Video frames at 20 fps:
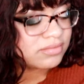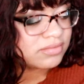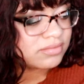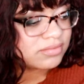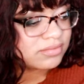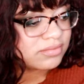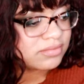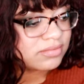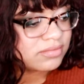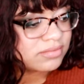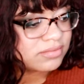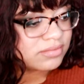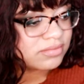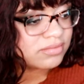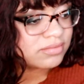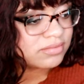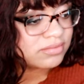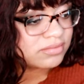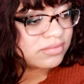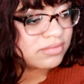
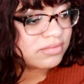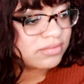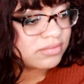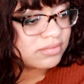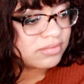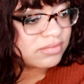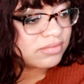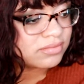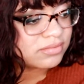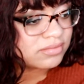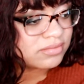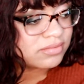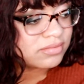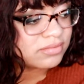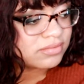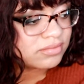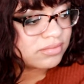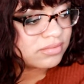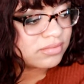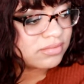
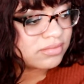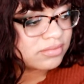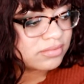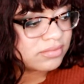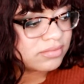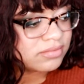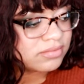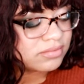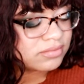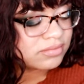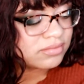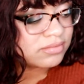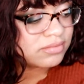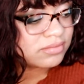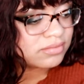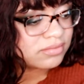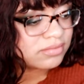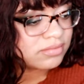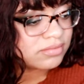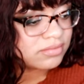
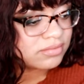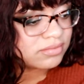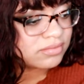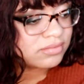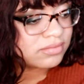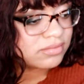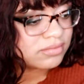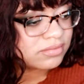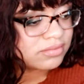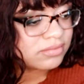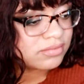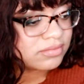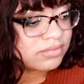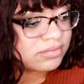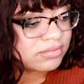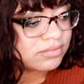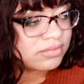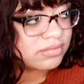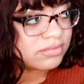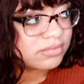
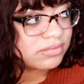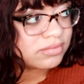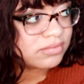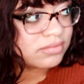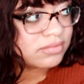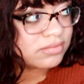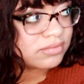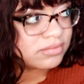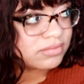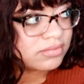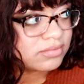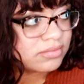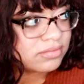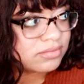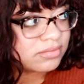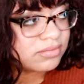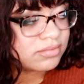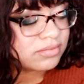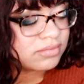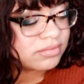
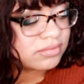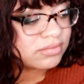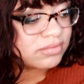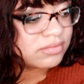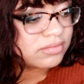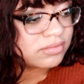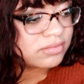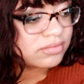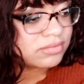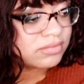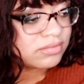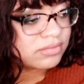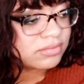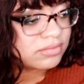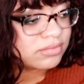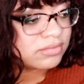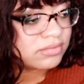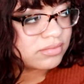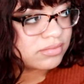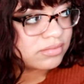
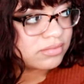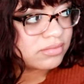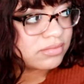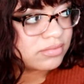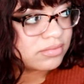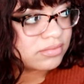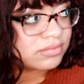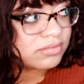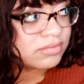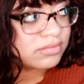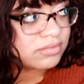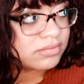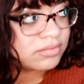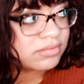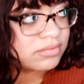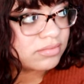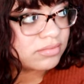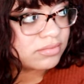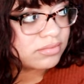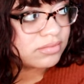
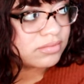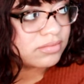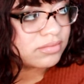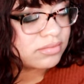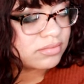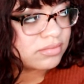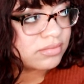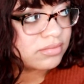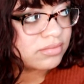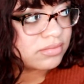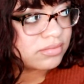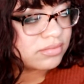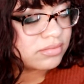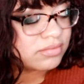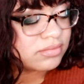(silent)